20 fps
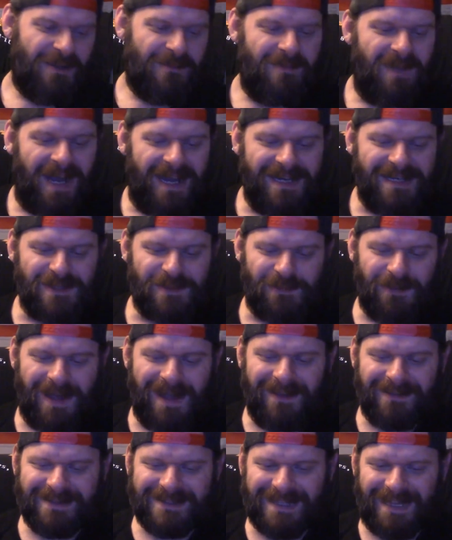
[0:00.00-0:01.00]
might as
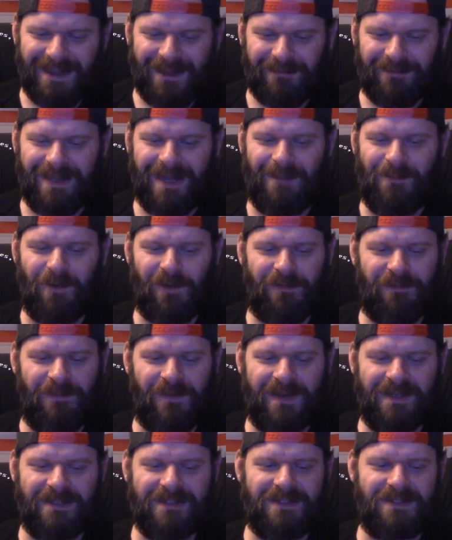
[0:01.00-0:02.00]
well. It's a hell of a lot more
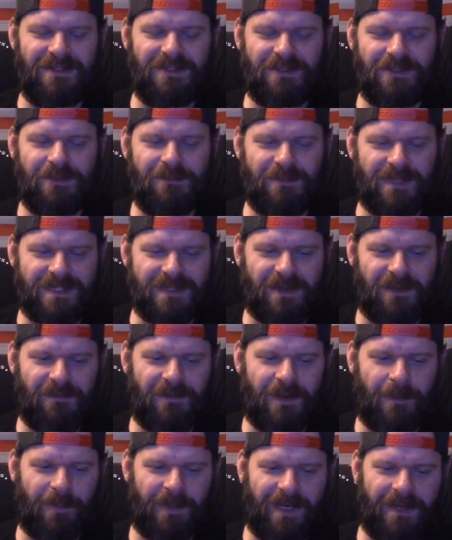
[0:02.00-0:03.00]
fun than just shooting myself
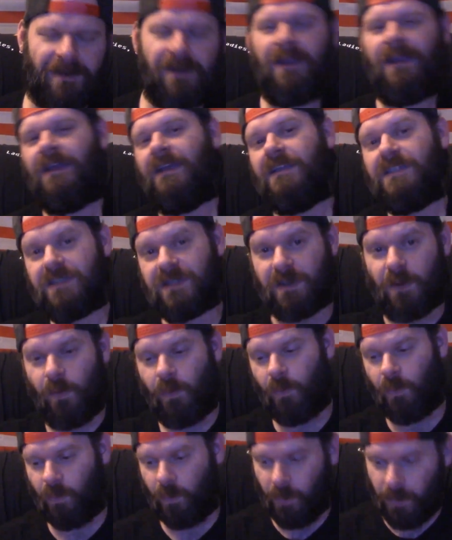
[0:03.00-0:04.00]
up here.
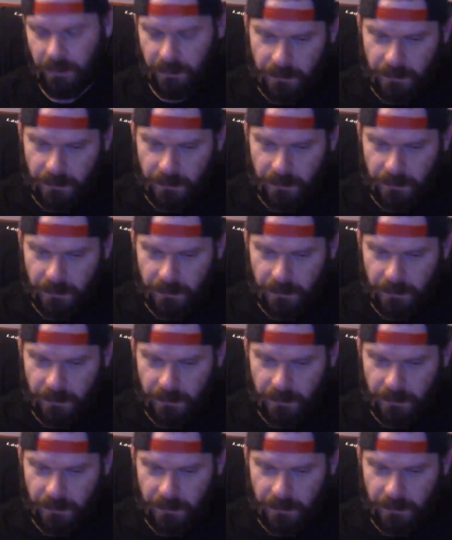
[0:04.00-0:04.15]
So